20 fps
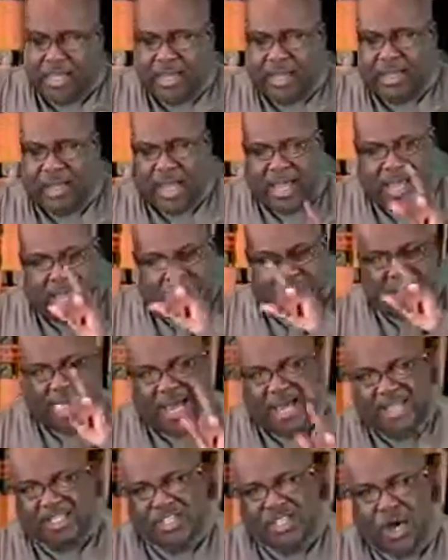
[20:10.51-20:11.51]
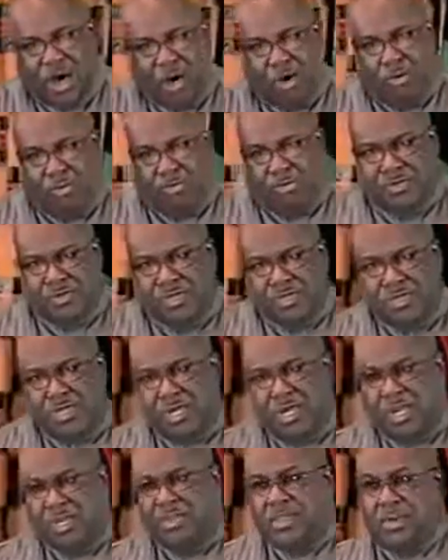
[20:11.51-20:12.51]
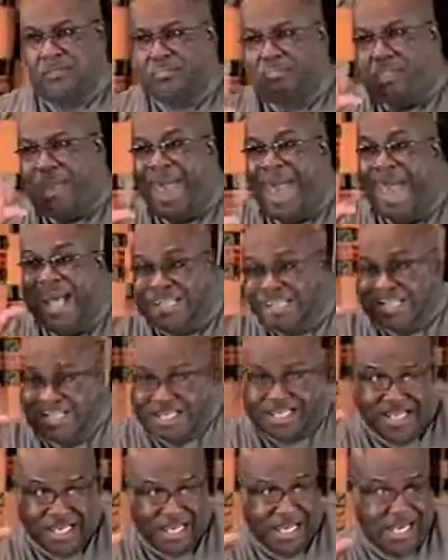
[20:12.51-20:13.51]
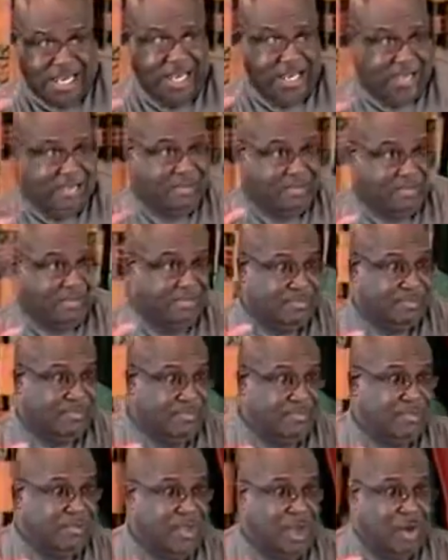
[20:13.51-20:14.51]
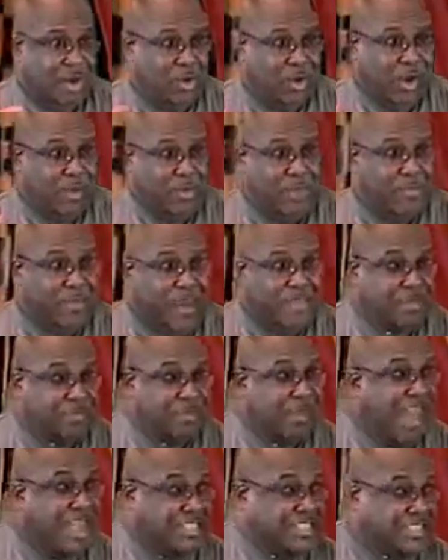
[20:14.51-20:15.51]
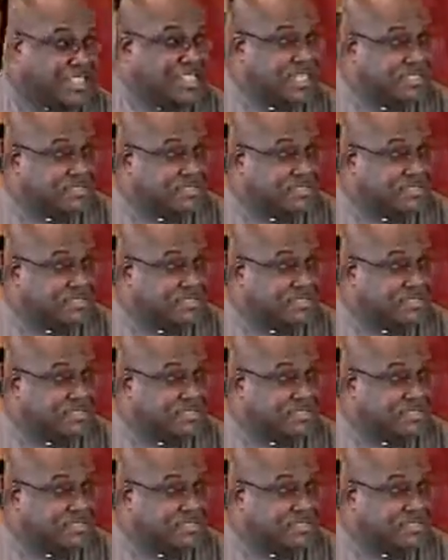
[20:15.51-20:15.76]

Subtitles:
Now here's how this goes. The patsy, y'all know what I mean about the patsy?